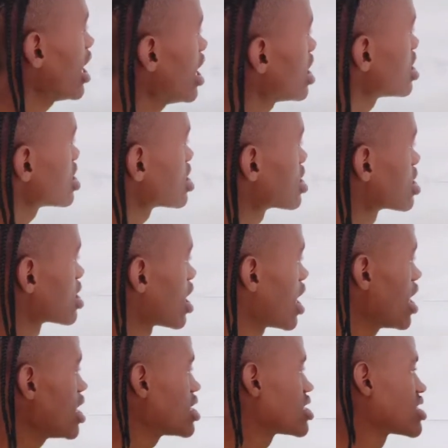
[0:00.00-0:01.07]
is
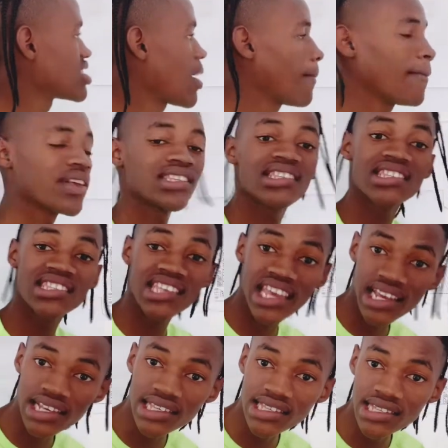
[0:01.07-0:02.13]
number
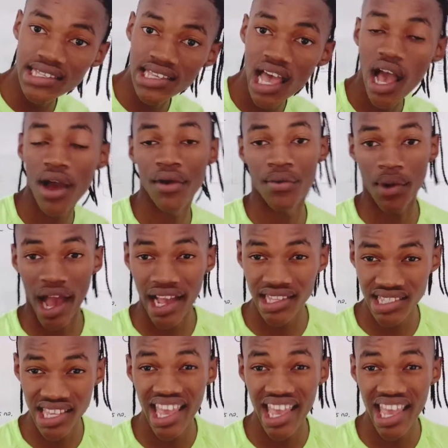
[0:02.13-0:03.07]
6, right?